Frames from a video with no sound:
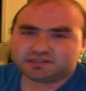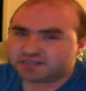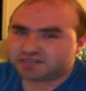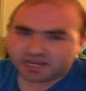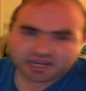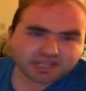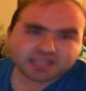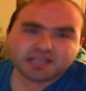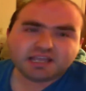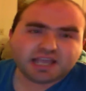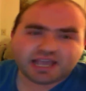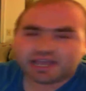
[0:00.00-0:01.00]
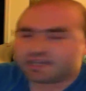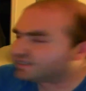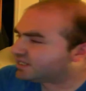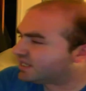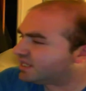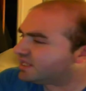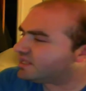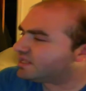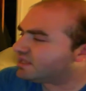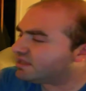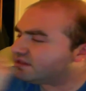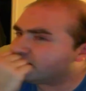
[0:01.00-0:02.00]
day has
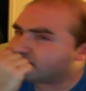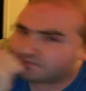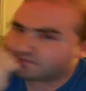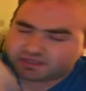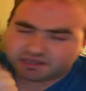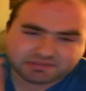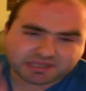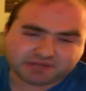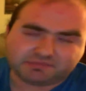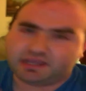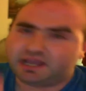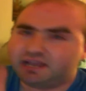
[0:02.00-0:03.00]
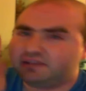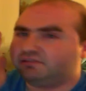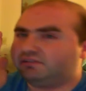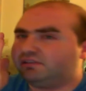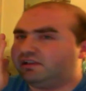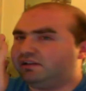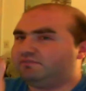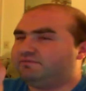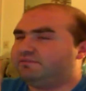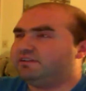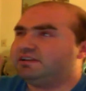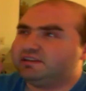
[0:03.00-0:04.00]
come. Like, by the way, I love